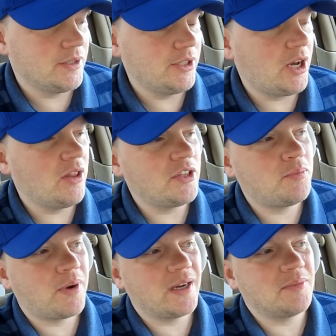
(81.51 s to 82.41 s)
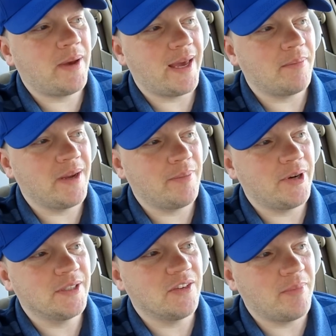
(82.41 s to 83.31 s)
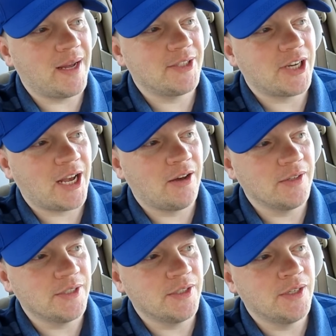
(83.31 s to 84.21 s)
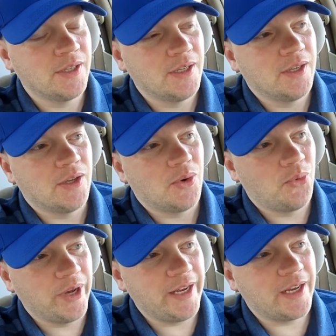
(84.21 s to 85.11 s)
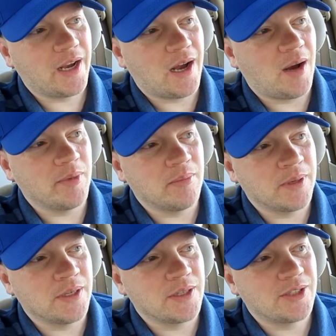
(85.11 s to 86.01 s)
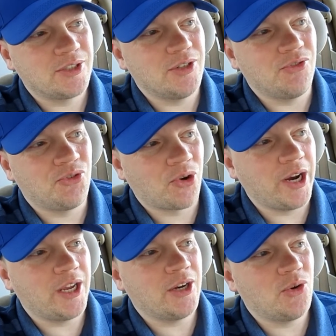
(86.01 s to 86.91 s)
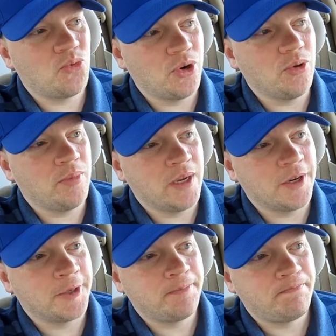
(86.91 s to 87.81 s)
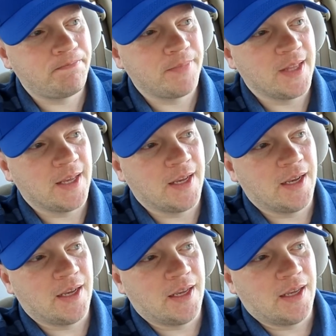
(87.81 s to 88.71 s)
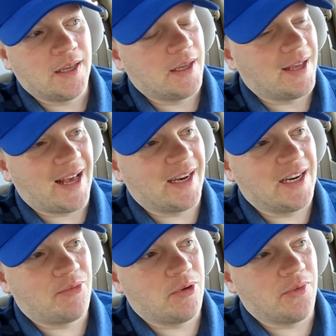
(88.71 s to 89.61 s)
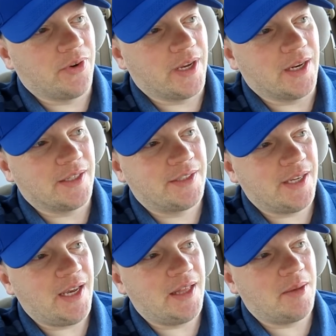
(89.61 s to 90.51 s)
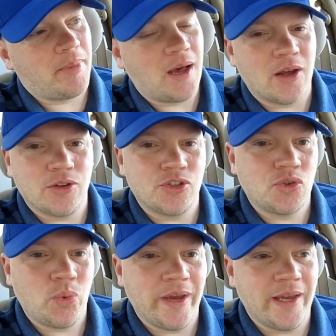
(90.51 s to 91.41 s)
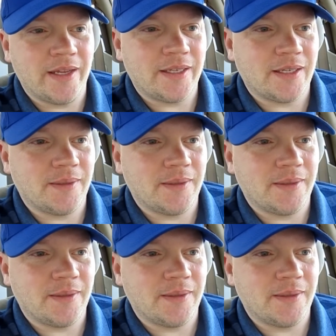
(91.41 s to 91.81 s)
is, you know, this brings back memories of my childhood, reading comic books, drinking root beer. I never will forget it. Seeing the bottle sweat